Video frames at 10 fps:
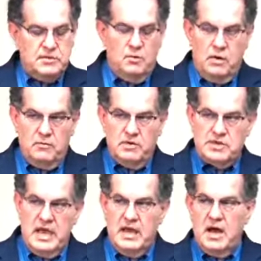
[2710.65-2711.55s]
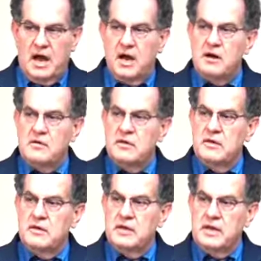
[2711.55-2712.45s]
So one was Hagar,
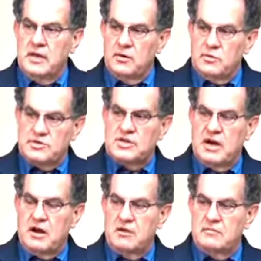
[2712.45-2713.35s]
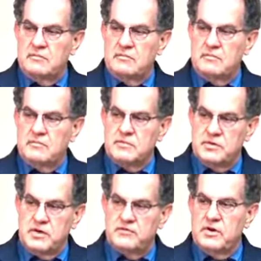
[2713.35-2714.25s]
the other was Sarah,
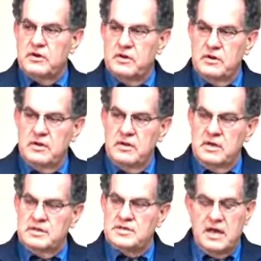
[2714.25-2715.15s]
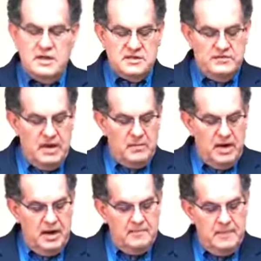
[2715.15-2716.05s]
two different descendants of
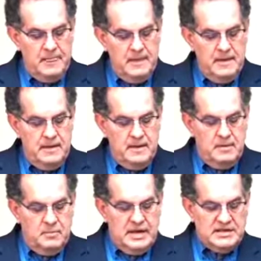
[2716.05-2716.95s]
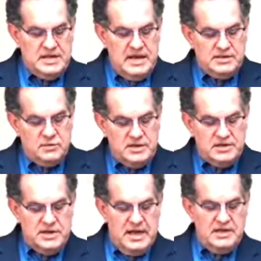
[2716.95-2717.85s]
Abraham. But he says,
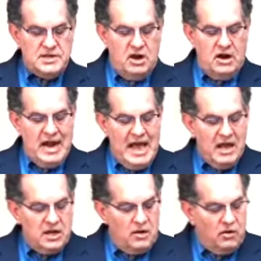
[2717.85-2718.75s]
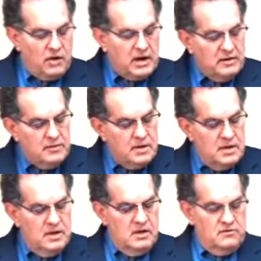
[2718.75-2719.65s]
which things are an allegory,
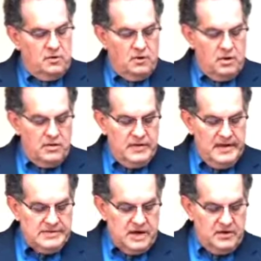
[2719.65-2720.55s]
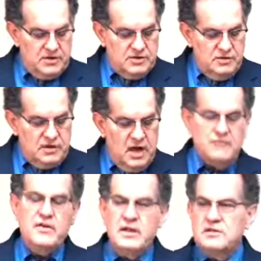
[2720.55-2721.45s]
for these are the two
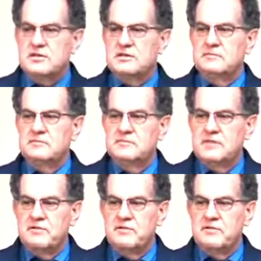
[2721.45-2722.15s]
covenants.